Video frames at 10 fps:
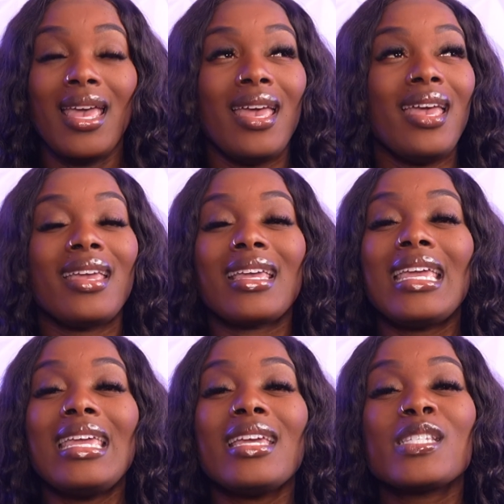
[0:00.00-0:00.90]
Heck,
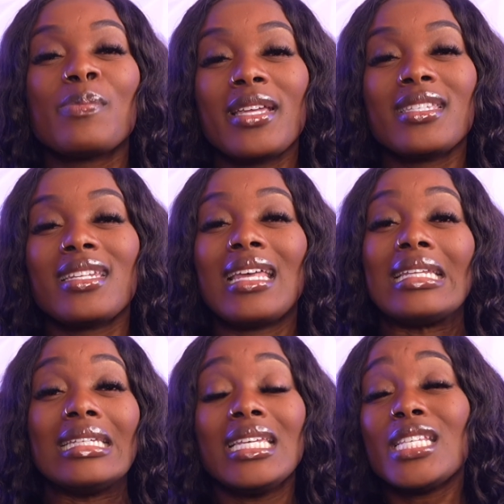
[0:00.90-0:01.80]
he expected at
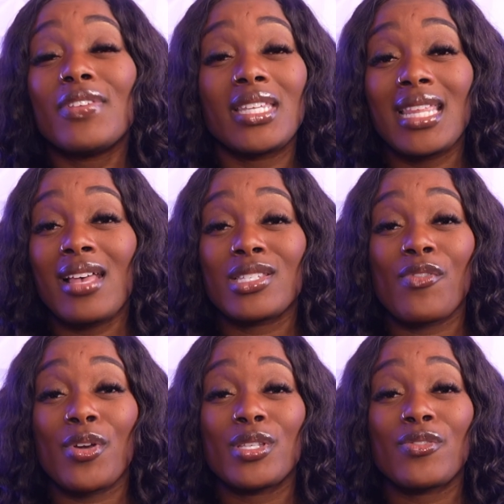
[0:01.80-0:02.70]
least 50,000
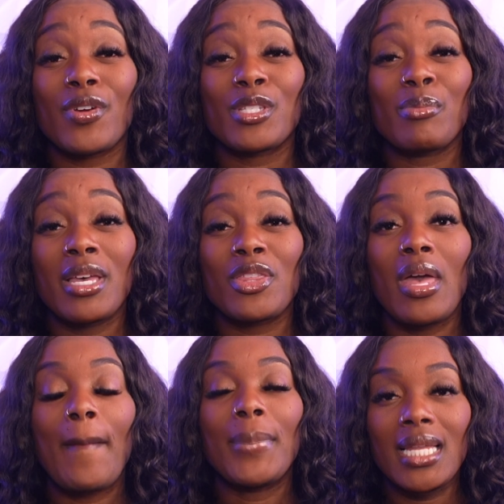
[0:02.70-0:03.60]
for his first month,
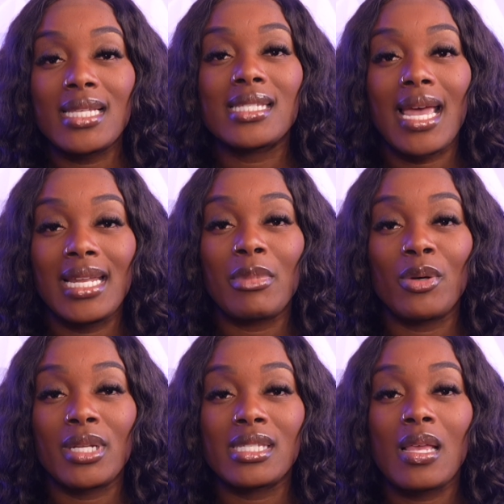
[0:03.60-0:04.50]
plus signing
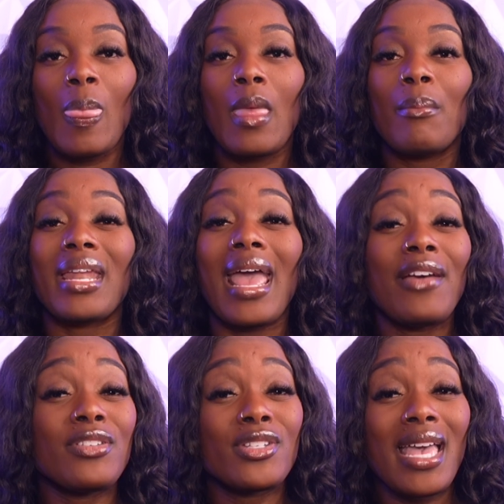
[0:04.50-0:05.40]
bonus. But
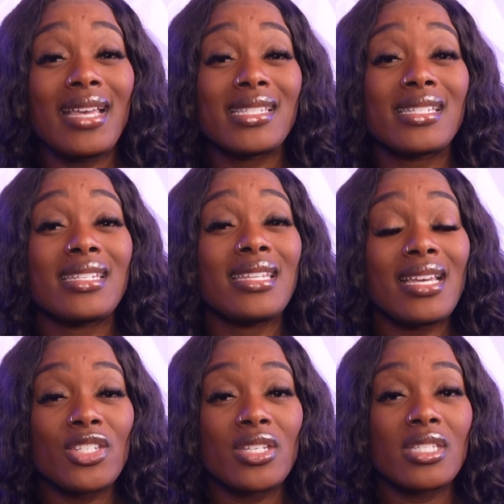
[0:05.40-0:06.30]
after taxes and
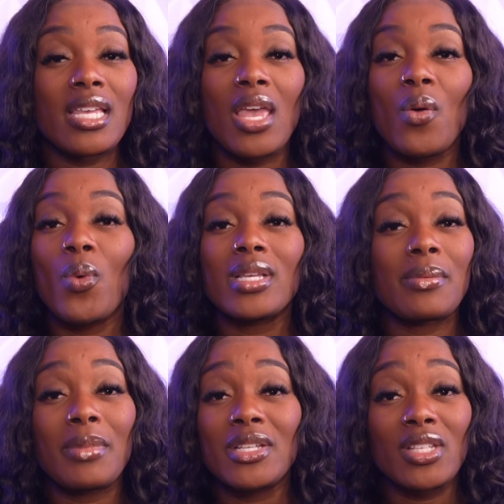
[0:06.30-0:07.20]
deductions, it
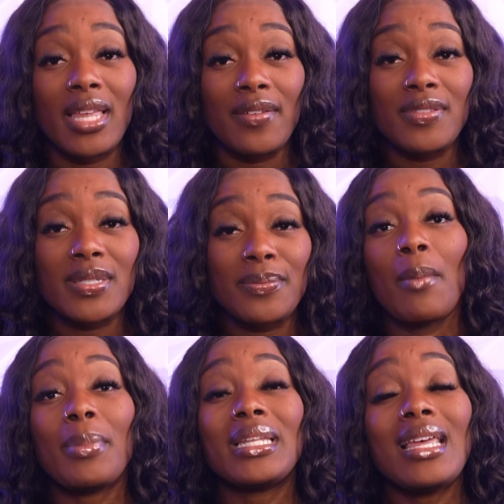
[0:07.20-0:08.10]
wasn't much left.
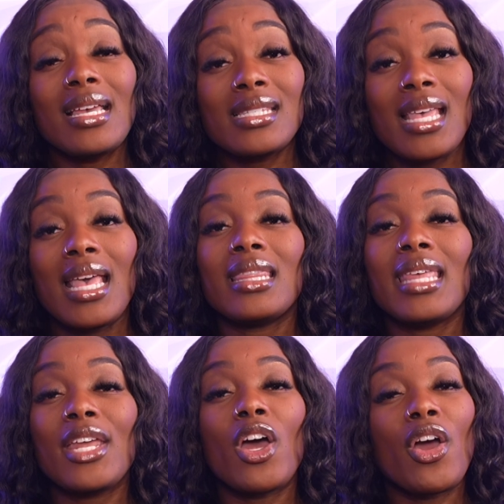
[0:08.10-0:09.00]
Plus,
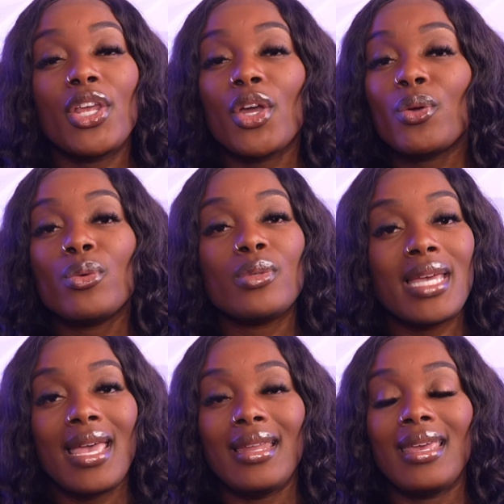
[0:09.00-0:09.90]
they had already accrued
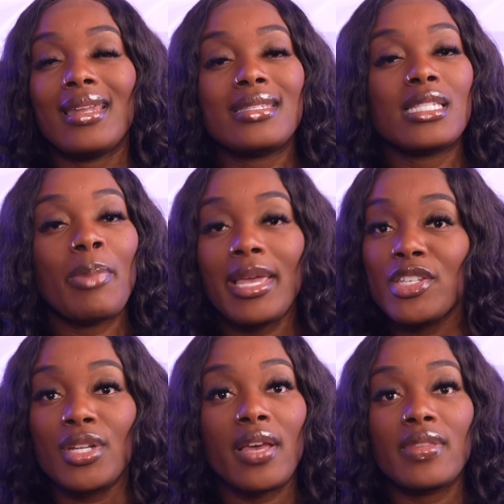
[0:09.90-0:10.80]
debt in
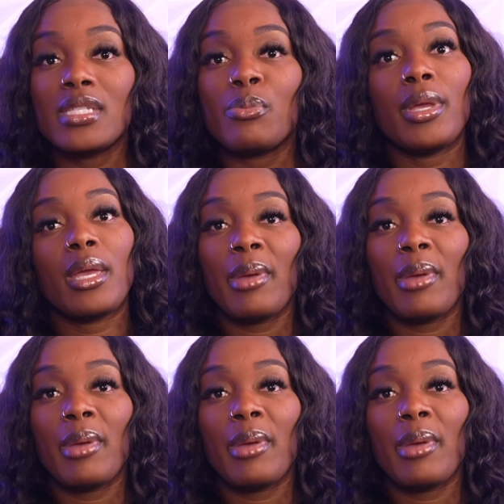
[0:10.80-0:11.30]
anticipation of this big